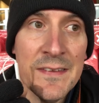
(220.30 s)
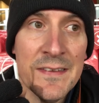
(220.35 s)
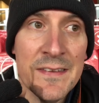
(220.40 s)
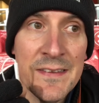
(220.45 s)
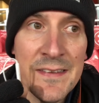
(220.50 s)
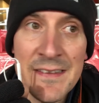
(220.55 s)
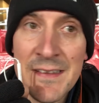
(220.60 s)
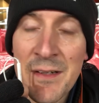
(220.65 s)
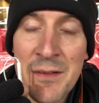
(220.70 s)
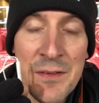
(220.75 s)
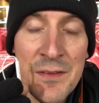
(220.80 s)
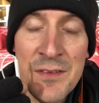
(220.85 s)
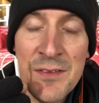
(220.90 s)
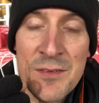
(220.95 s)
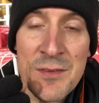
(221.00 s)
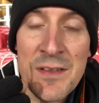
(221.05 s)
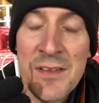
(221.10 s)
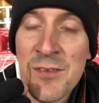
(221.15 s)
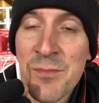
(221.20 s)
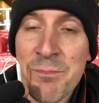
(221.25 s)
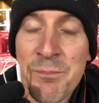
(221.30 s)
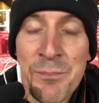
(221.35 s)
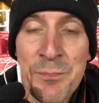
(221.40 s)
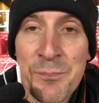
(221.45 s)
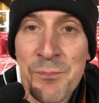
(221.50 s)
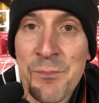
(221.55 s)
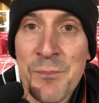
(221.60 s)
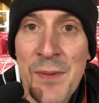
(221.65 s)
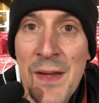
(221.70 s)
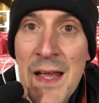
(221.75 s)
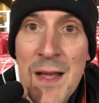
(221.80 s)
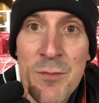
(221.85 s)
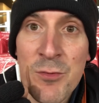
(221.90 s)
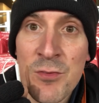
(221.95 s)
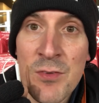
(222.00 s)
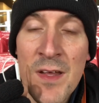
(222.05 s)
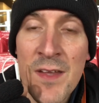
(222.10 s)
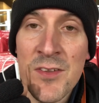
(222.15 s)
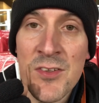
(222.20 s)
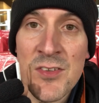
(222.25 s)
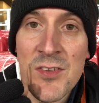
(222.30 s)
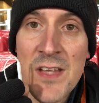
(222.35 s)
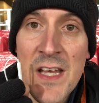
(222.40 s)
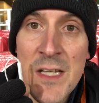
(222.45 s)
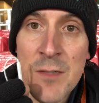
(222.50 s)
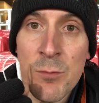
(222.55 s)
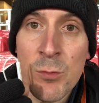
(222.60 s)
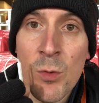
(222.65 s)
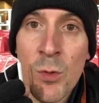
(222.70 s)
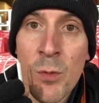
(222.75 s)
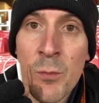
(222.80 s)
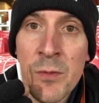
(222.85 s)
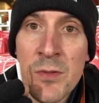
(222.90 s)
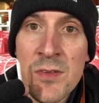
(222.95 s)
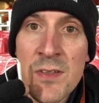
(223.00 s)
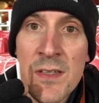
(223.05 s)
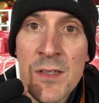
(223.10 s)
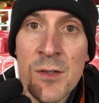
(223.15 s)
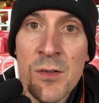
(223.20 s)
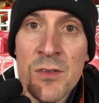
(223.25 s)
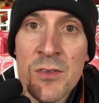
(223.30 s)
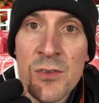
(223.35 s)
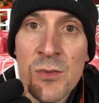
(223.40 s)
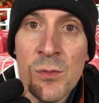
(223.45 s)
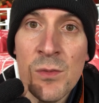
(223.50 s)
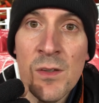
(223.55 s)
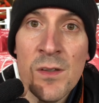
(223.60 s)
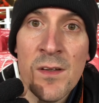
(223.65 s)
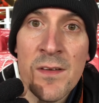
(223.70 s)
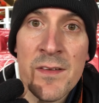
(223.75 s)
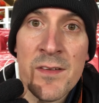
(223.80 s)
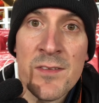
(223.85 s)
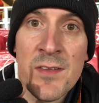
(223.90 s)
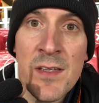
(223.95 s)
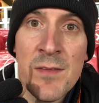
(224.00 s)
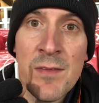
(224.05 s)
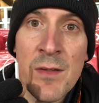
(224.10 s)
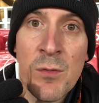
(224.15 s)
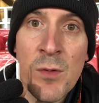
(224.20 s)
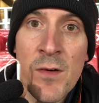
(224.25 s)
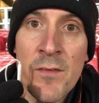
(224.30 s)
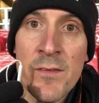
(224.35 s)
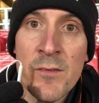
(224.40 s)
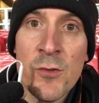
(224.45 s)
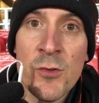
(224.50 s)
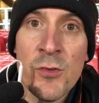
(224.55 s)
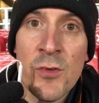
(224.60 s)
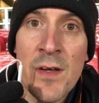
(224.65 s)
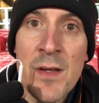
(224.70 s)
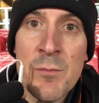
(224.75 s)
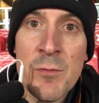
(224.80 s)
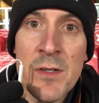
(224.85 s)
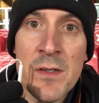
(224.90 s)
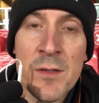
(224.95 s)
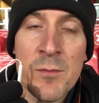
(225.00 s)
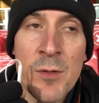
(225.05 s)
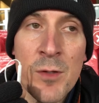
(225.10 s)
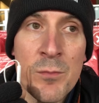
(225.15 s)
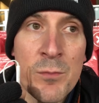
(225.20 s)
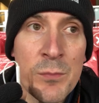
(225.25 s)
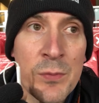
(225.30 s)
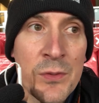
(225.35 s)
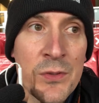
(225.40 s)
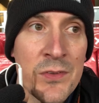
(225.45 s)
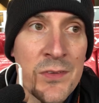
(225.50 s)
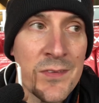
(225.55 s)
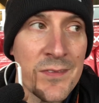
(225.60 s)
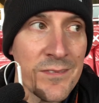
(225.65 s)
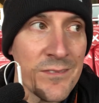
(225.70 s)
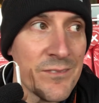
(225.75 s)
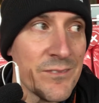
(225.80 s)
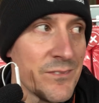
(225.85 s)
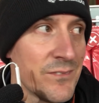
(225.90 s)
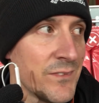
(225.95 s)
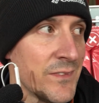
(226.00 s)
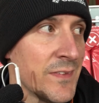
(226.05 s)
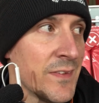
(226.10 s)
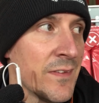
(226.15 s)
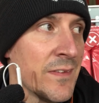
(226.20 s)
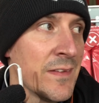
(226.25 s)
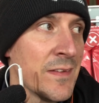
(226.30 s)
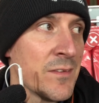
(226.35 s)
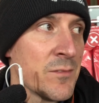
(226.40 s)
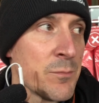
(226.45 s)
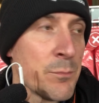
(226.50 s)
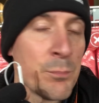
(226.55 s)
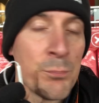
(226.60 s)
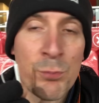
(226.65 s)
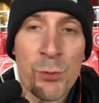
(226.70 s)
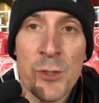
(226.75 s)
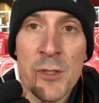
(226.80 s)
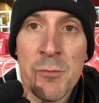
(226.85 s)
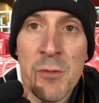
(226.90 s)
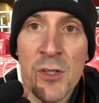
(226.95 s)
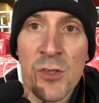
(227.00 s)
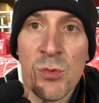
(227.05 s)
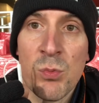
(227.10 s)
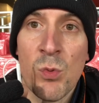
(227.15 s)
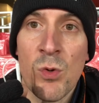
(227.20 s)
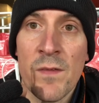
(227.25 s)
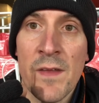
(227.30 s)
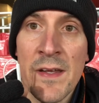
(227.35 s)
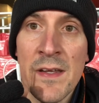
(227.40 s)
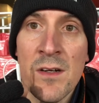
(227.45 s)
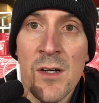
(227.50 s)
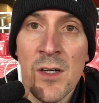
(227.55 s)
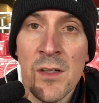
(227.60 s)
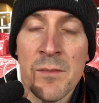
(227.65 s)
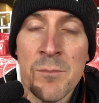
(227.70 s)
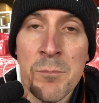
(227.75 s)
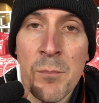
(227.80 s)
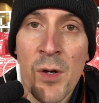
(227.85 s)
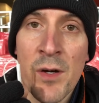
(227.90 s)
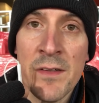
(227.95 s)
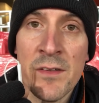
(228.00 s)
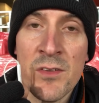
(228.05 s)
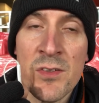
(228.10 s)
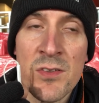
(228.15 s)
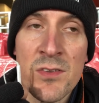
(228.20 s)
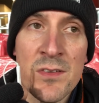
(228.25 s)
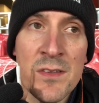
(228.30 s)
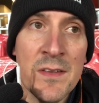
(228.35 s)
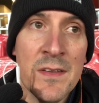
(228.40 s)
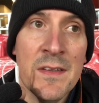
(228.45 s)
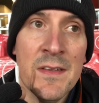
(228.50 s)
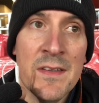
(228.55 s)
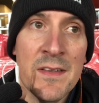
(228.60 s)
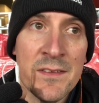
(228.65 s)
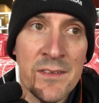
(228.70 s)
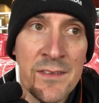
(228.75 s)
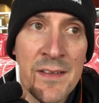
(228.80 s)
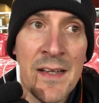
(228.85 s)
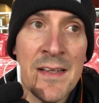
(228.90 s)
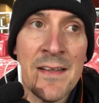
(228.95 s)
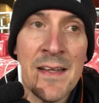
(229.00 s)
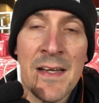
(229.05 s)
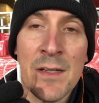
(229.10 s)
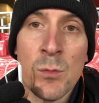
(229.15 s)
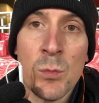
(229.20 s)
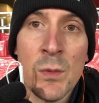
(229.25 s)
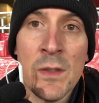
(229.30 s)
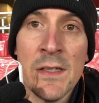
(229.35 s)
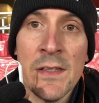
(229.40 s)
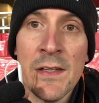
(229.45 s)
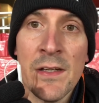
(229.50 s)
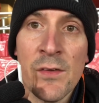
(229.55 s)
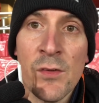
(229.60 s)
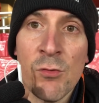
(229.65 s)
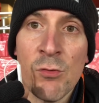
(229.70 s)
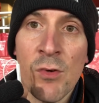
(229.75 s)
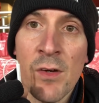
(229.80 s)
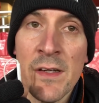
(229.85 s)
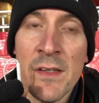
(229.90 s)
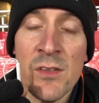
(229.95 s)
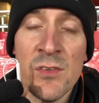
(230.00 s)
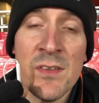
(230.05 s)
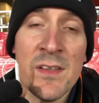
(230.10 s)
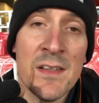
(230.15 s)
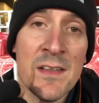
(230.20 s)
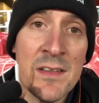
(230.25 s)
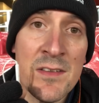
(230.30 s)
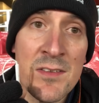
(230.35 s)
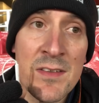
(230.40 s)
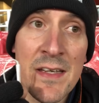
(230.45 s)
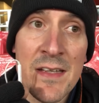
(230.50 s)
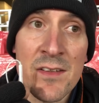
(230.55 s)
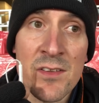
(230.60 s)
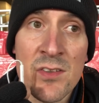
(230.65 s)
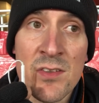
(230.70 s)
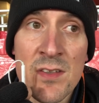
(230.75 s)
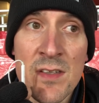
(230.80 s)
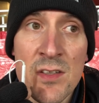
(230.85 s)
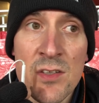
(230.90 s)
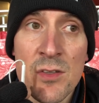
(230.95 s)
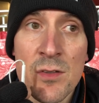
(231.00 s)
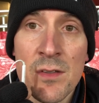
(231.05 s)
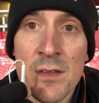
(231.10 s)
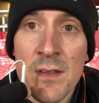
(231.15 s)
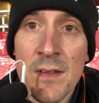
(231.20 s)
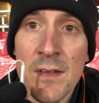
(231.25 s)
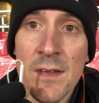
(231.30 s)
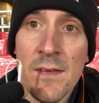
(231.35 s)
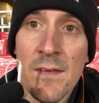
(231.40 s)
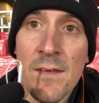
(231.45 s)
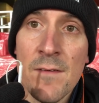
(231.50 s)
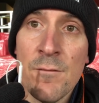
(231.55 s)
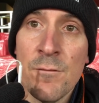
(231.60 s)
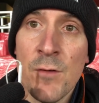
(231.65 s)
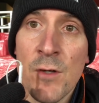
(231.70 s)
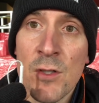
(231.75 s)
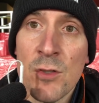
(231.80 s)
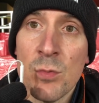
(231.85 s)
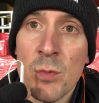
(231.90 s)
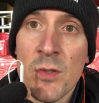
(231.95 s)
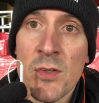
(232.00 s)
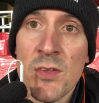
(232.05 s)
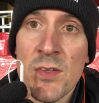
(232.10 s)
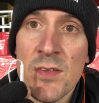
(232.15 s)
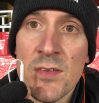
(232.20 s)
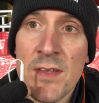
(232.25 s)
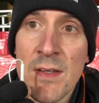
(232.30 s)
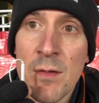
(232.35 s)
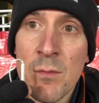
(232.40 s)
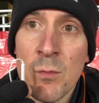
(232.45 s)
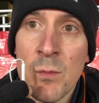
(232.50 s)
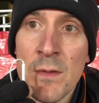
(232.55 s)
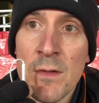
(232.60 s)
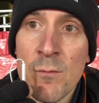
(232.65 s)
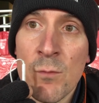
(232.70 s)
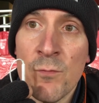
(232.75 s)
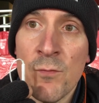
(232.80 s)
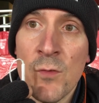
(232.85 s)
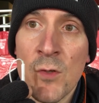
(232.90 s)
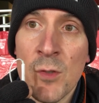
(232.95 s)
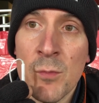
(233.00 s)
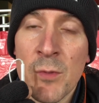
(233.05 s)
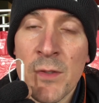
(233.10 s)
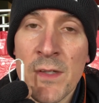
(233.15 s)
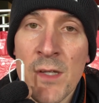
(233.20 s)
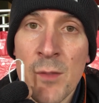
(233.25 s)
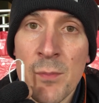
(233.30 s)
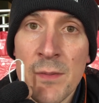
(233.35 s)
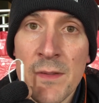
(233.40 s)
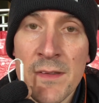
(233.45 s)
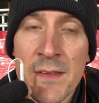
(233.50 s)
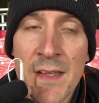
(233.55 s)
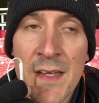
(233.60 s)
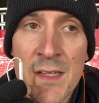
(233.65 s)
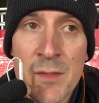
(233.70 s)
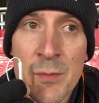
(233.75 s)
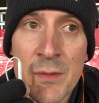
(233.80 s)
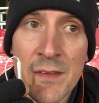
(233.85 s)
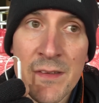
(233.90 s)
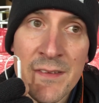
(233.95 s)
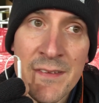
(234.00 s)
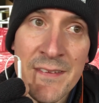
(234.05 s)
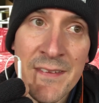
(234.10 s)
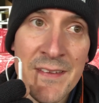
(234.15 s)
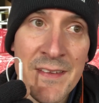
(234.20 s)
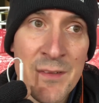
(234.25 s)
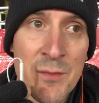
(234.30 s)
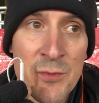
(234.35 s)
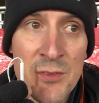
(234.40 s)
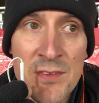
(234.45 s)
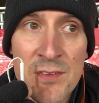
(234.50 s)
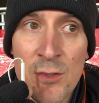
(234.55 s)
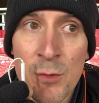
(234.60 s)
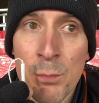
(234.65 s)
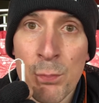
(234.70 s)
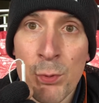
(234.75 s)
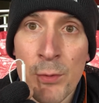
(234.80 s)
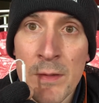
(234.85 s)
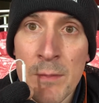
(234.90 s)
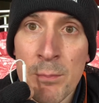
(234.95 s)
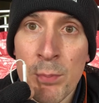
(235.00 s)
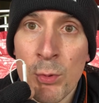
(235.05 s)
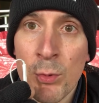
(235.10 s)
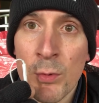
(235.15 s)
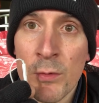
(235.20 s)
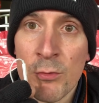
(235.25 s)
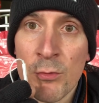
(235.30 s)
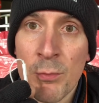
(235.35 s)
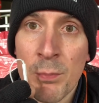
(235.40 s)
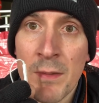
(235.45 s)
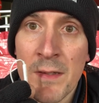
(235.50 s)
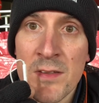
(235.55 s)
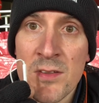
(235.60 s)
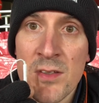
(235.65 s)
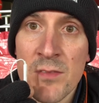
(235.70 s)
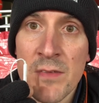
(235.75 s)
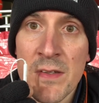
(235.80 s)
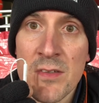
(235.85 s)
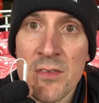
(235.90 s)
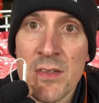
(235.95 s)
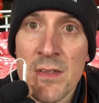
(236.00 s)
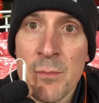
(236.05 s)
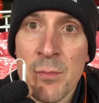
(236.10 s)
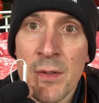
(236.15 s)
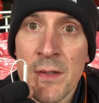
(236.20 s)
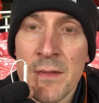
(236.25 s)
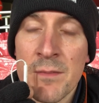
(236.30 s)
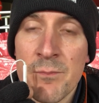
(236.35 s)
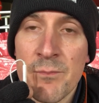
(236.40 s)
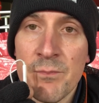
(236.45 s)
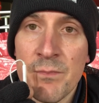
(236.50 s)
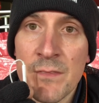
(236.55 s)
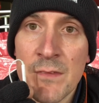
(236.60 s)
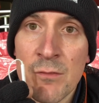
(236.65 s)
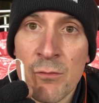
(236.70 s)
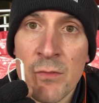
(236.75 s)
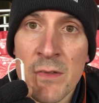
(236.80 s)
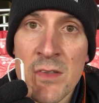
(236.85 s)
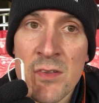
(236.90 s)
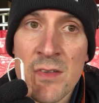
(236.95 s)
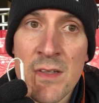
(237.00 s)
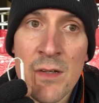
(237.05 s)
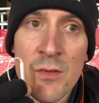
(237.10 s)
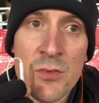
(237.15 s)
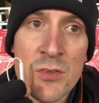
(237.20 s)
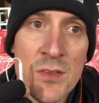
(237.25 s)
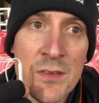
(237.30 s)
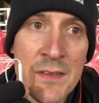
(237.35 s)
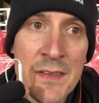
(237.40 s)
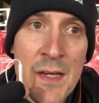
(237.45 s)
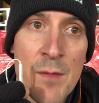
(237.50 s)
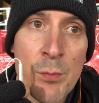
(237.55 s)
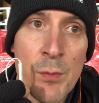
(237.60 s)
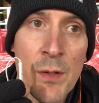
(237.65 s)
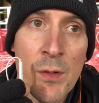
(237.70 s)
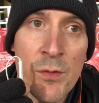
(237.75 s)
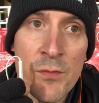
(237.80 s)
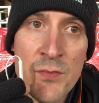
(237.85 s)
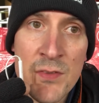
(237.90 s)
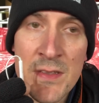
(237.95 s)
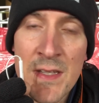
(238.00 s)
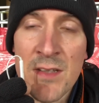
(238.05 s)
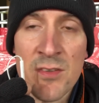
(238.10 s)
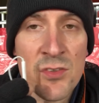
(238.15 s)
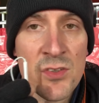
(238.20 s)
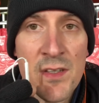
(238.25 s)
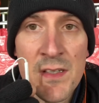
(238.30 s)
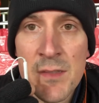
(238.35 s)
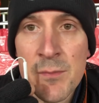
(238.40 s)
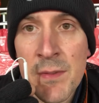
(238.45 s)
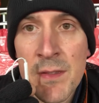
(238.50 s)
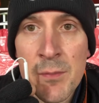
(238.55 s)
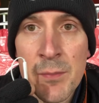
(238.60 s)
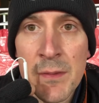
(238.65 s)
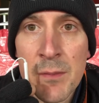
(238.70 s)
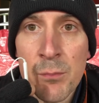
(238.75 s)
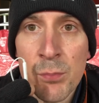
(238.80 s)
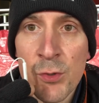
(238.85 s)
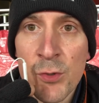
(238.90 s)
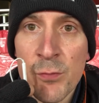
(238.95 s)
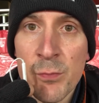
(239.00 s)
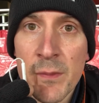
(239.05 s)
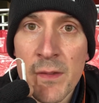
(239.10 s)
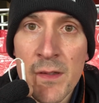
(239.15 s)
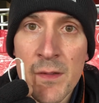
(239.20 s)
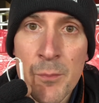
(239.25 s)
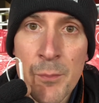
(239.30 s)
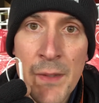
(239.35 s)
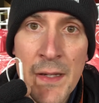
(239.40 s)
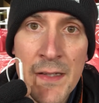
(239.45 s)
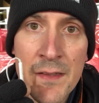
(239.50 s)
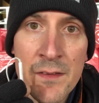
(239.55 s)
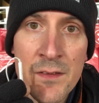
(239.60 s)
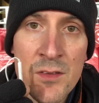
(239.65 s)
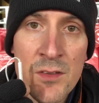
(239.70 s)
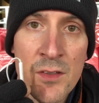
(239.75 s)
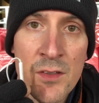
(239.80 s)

you know, it's perhaps understandable why we're seeing Arsenal look like the team they were under Unai Emery at the moment, because, you know, that's pretty much what they are, minus today they had Willian on the right, who did at least get an assist. First one since that win at Fulham on the opening day, but was still pretty poor. He was replaced eventually by Reece Nelson. Gabriel obviously has certainly made a big improvement at the back, there's no